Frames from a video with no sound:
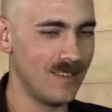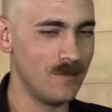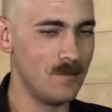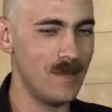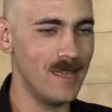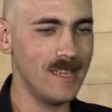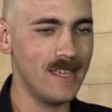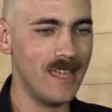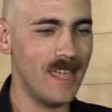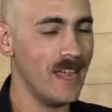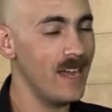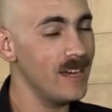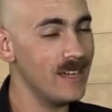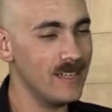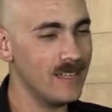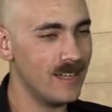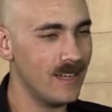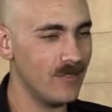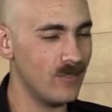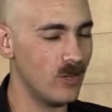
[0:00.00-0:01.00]
Make it 80
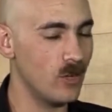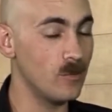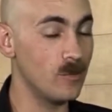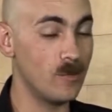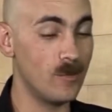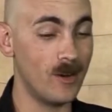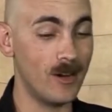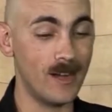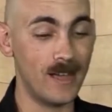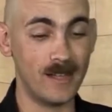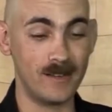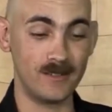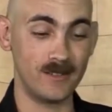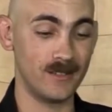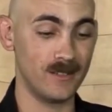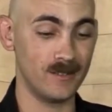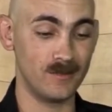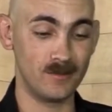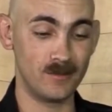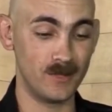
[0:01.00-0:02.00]
and have an open bar. I don't
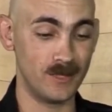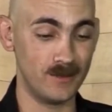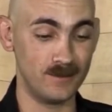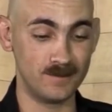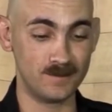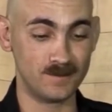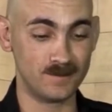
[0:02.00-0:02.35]
know, but